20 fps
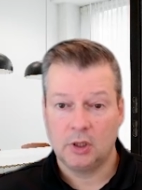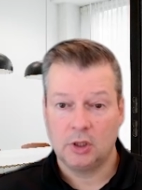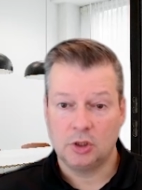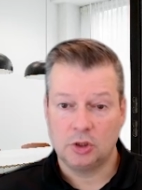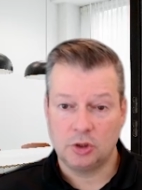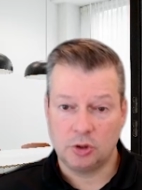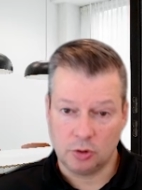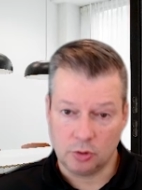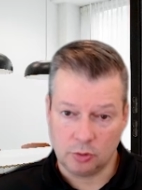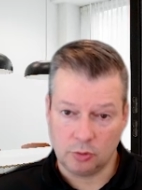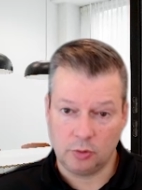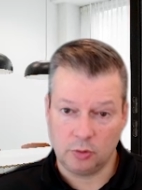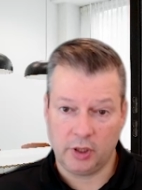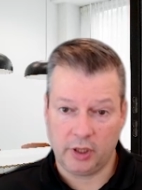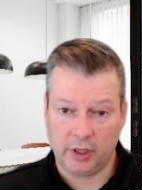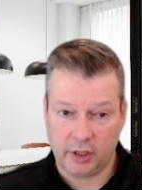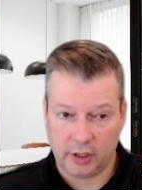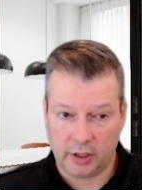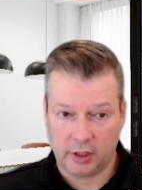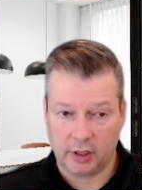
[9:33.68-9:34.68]
To
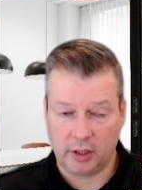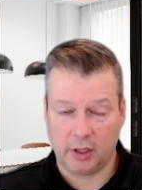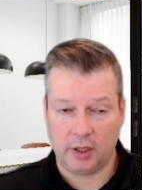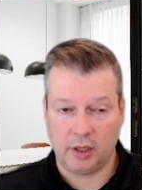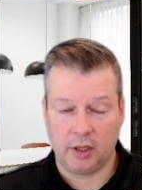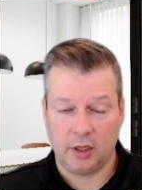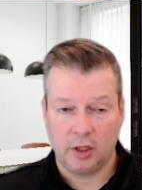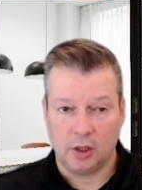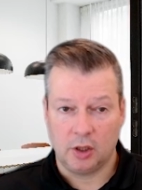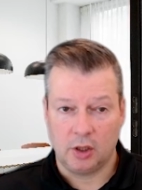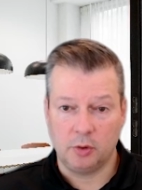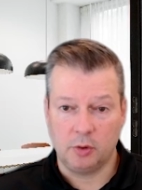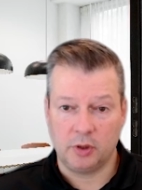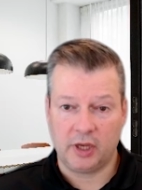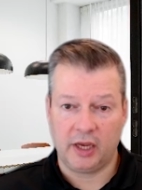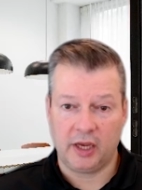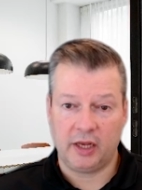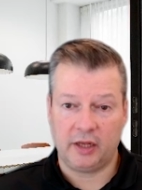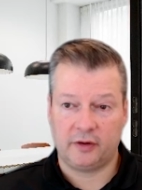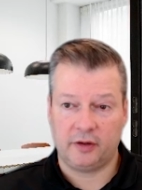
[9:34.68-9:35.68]
look
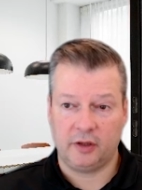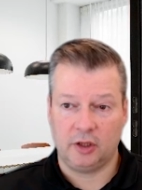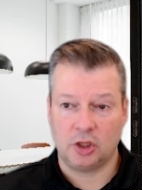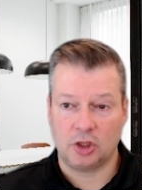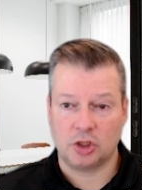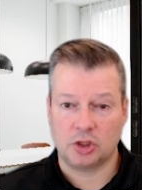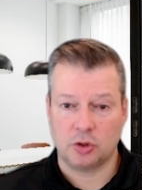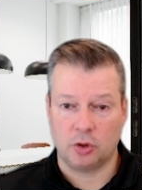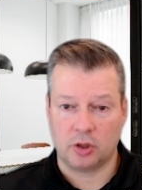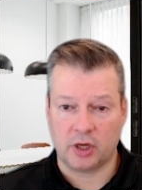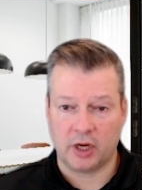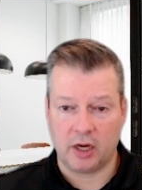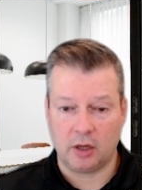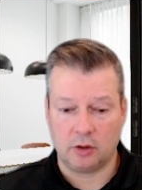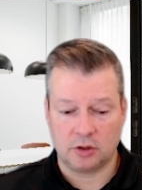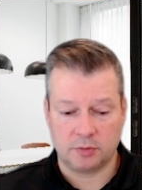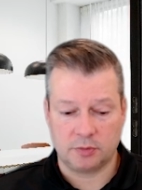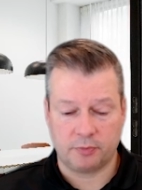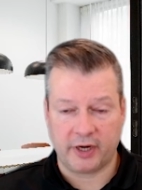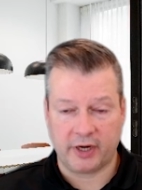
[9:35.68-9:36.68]
at
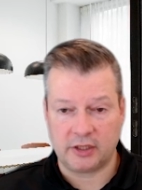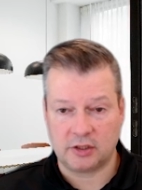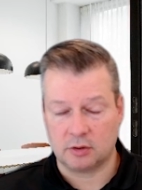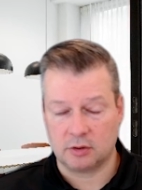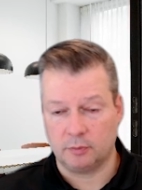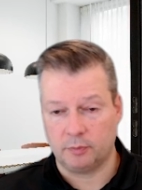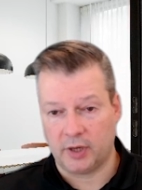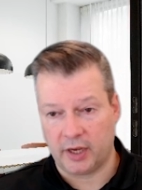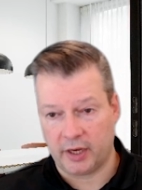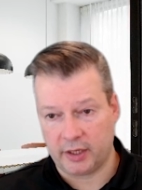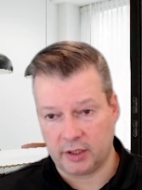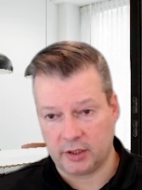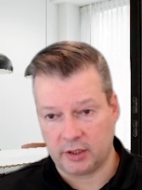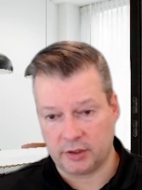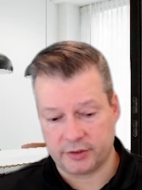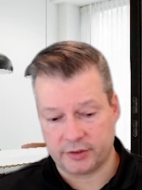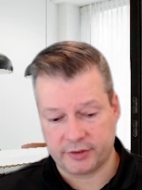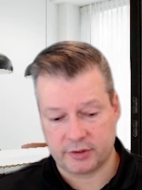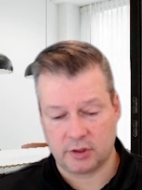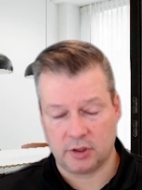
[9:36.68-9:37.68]
stockouts, price
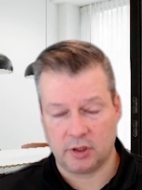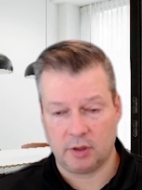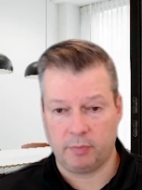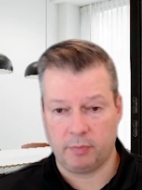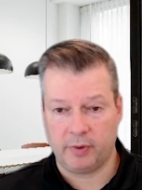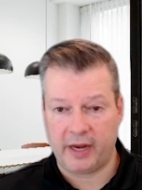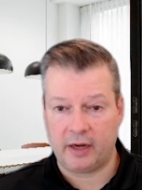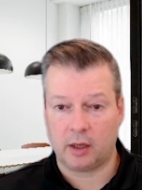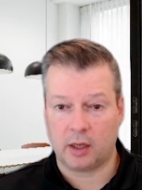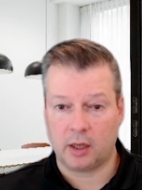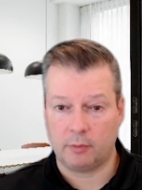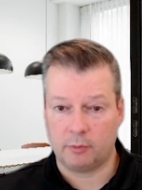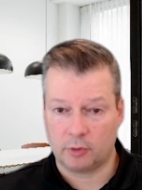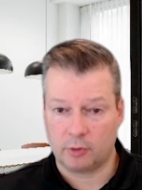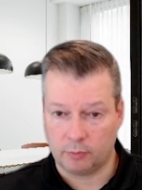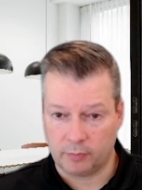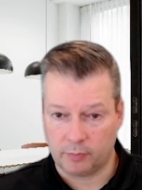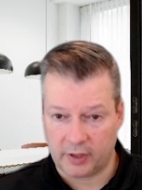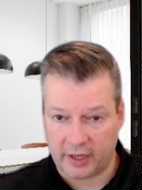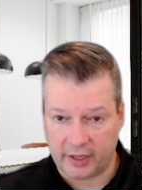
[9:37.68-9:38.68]
compliance, Planacam
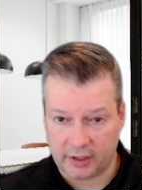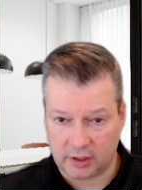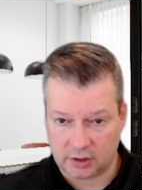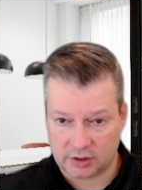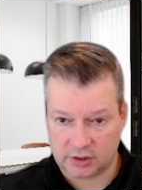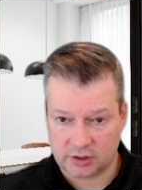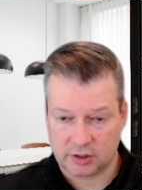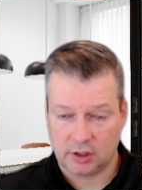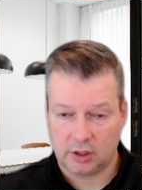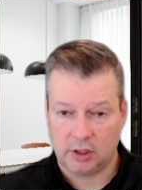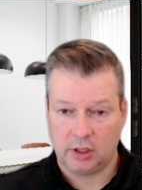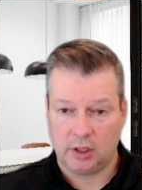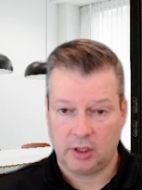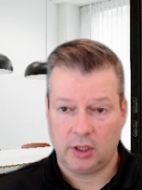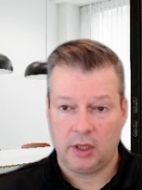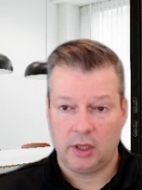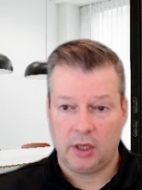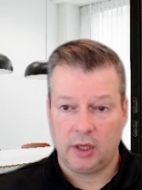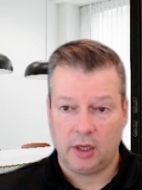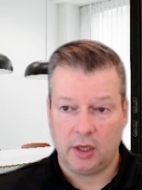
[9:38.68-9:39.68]
compliance.
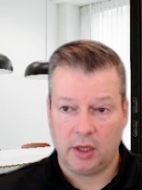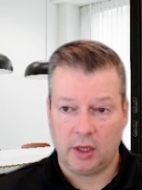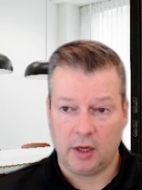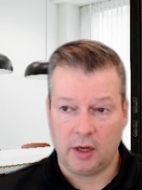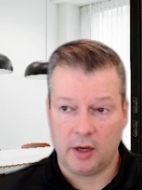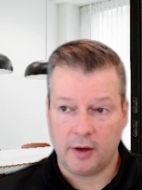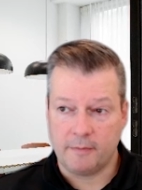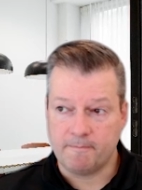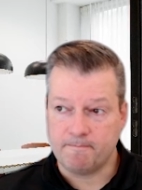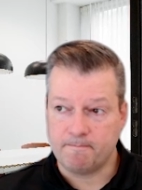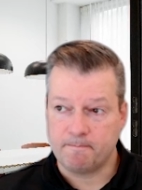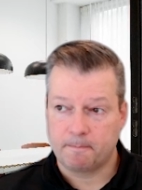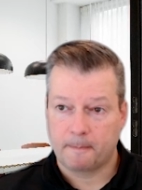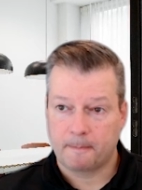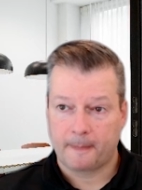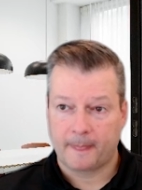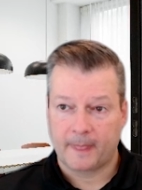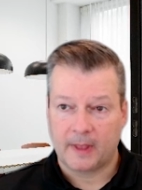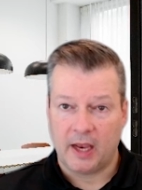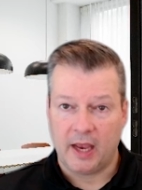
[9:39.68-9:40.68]
And
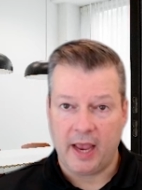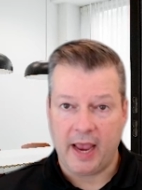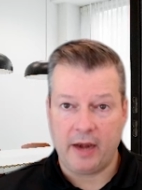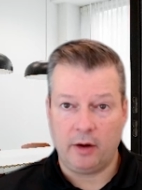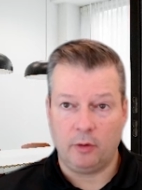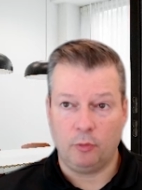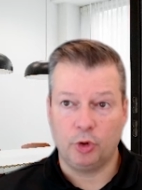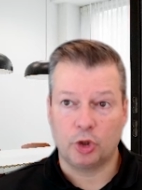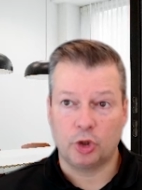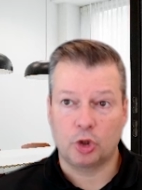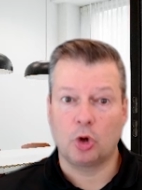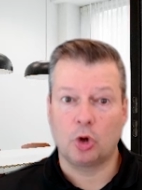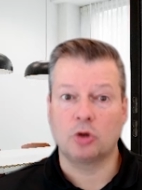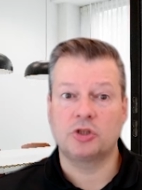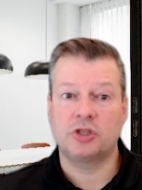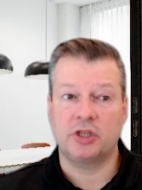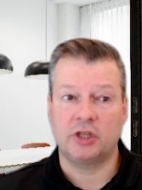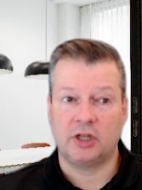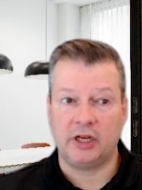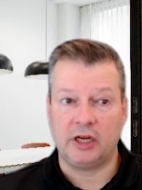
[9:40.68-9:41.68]
we're
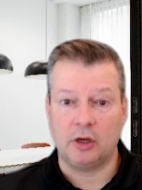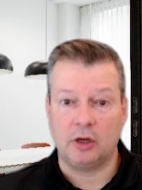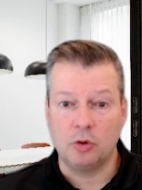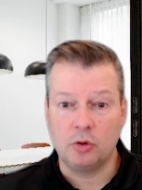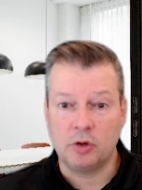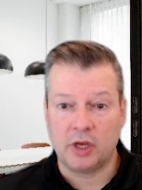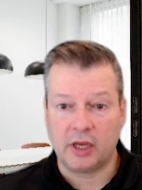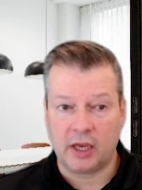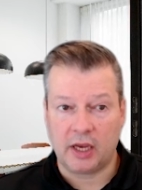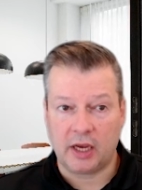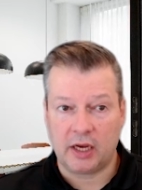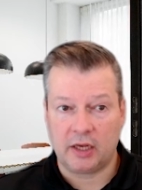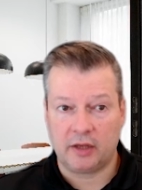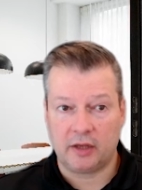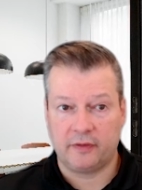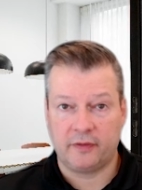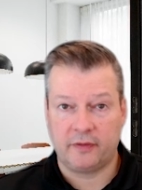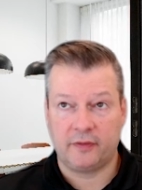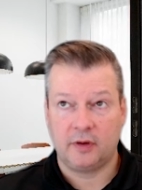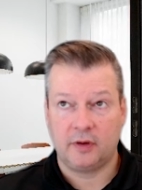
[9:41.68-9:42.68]
constantly looking at